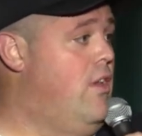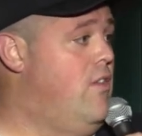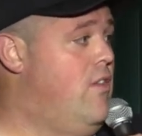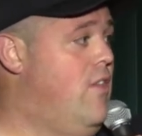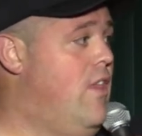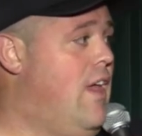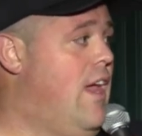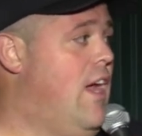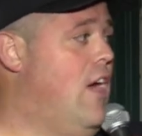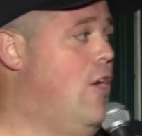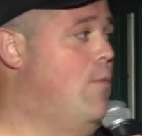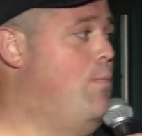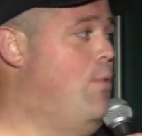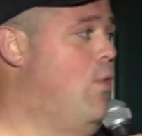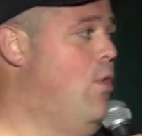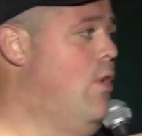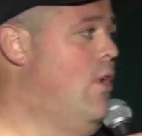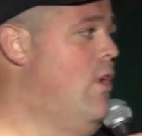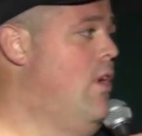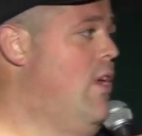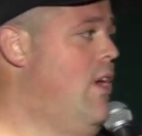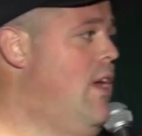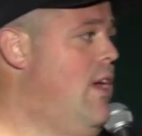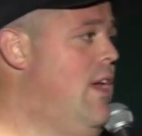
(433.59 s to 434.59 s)
to the
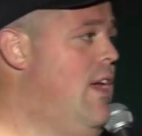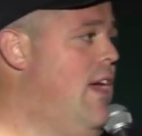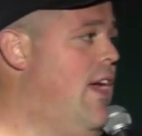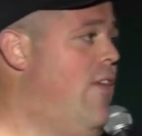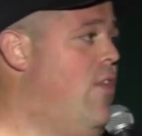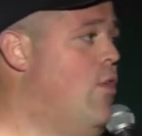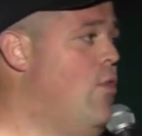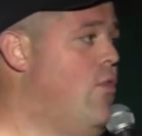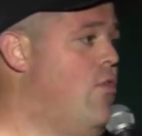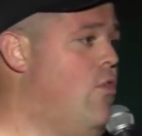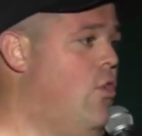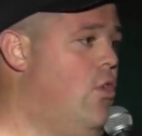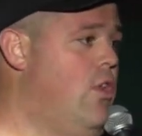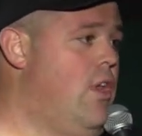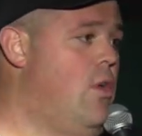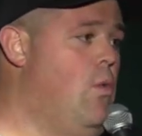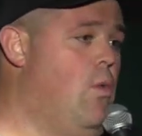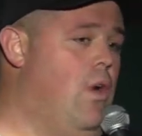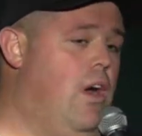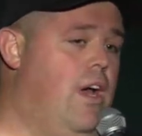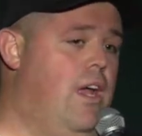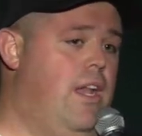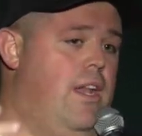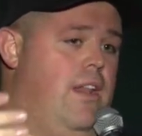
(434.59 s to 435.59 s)
airport, and there was only
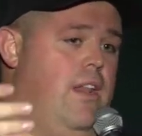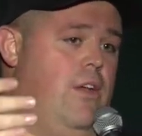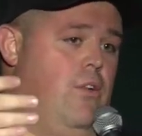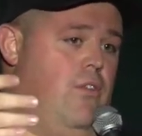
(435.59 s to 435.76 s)
one.